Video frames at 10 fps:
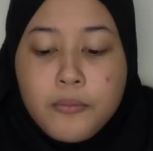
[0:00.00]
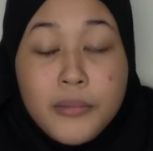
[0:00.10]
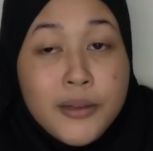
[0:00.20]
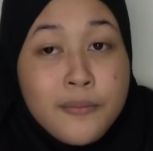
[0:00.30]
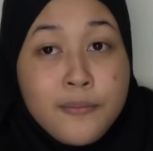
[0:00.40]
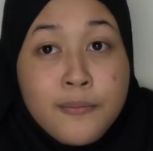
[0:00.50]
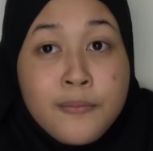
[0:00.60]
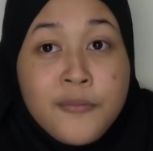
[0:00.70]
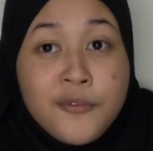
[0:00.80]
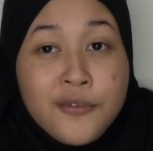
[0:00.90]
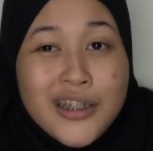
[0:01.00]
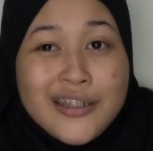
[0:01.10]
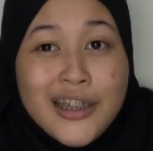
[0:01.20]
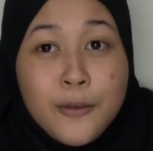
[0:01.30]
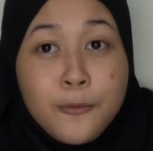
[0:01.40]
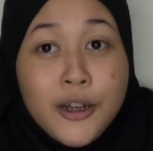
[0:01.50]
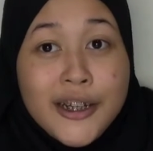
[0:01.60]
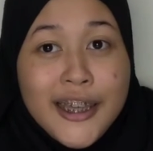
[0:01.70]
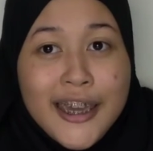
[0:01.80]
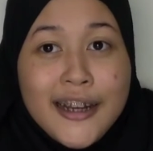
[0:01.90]
beam fixed at one
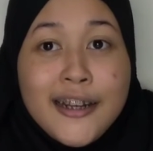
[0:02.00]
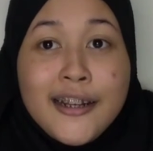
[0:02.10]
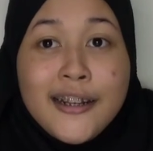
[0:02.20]
end